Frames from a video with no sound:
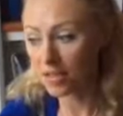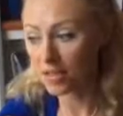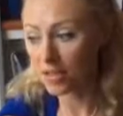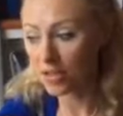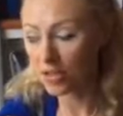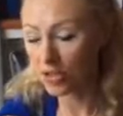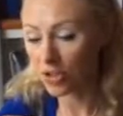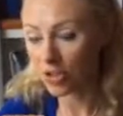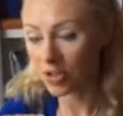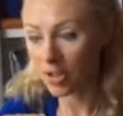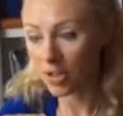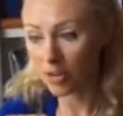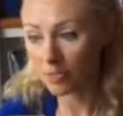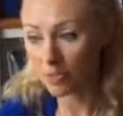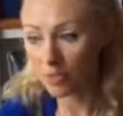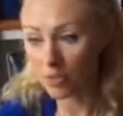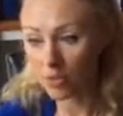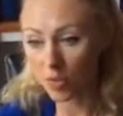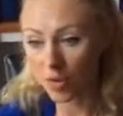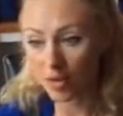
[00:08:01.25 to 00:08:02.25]
teaching
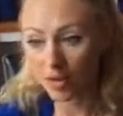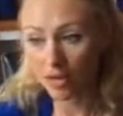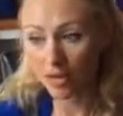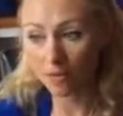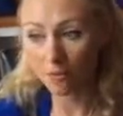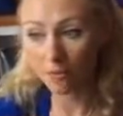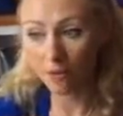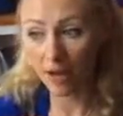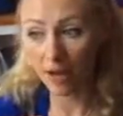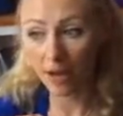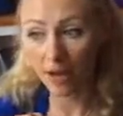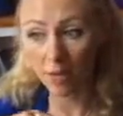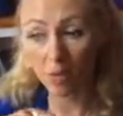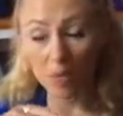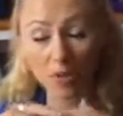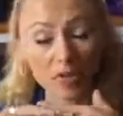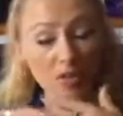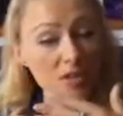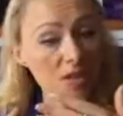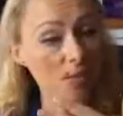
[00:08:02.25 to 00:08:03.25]
them to identify
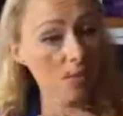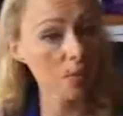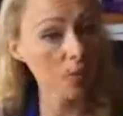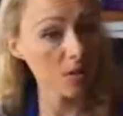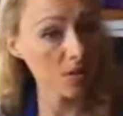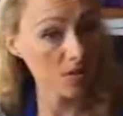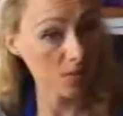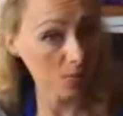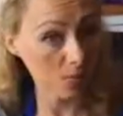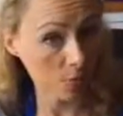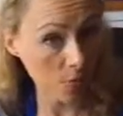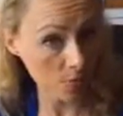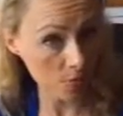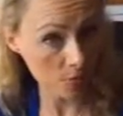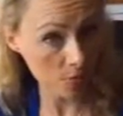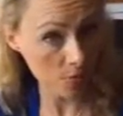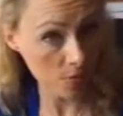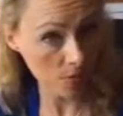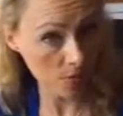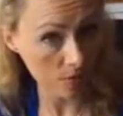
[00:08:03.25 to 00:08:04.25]
when someone is
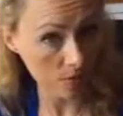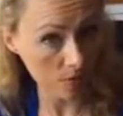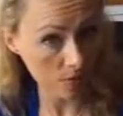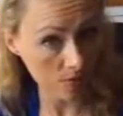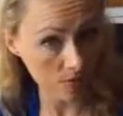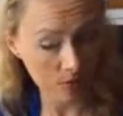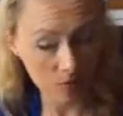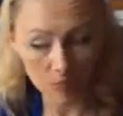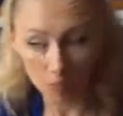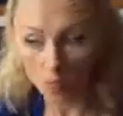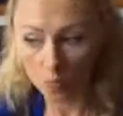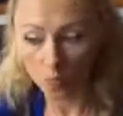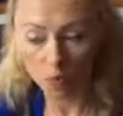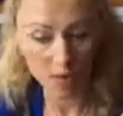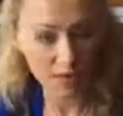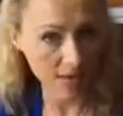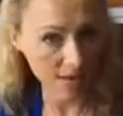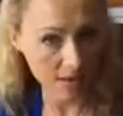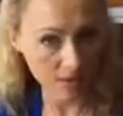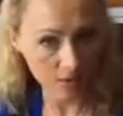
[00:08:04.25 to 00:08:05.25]
approachable. What
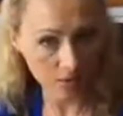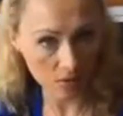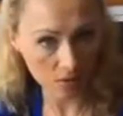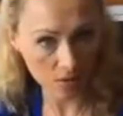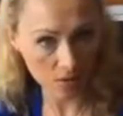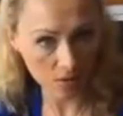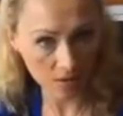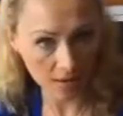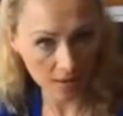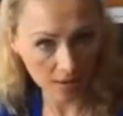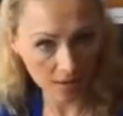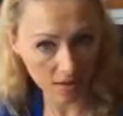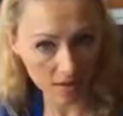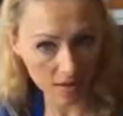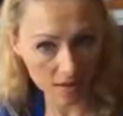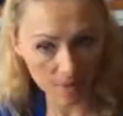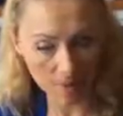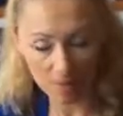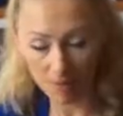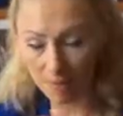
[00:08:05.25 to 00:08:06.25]
does that look like?
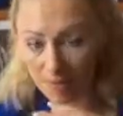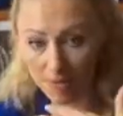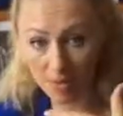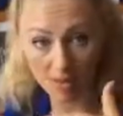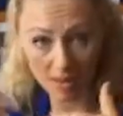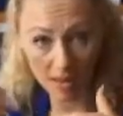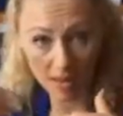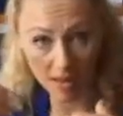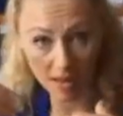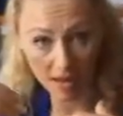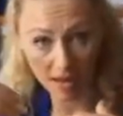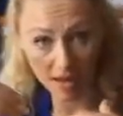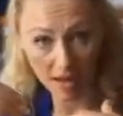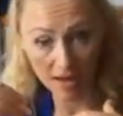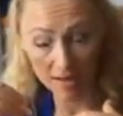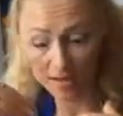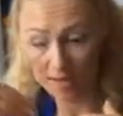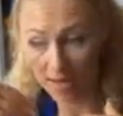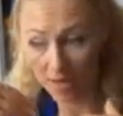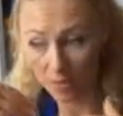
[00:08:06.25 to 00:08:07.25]
Maybe they make eye
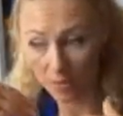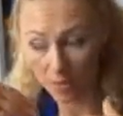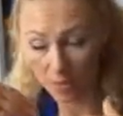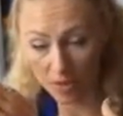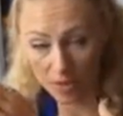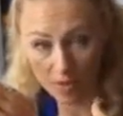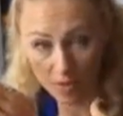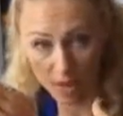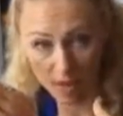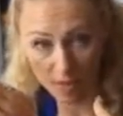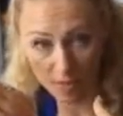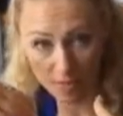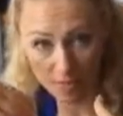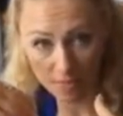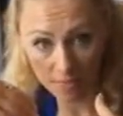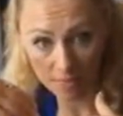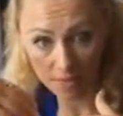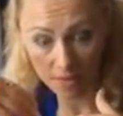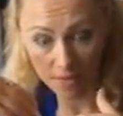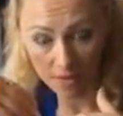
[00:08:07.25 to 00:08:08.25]
contact with them.